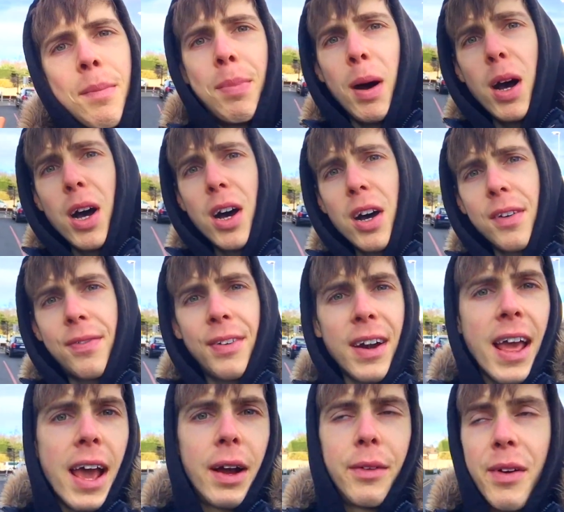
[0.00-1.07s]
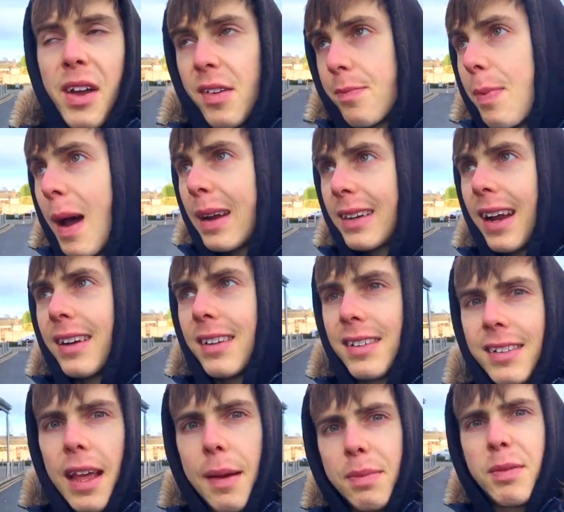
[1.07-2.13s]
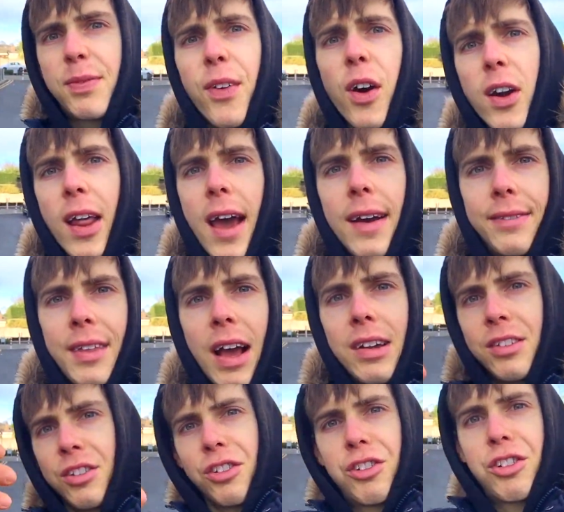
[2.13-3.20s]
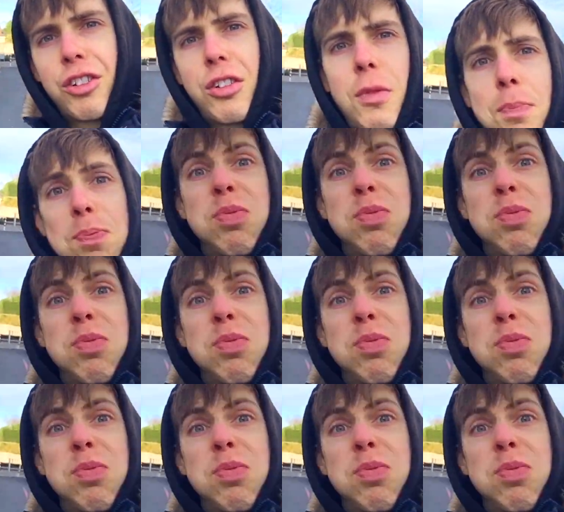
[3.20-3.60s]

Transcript: But for now, we have banged out the steps 4,500.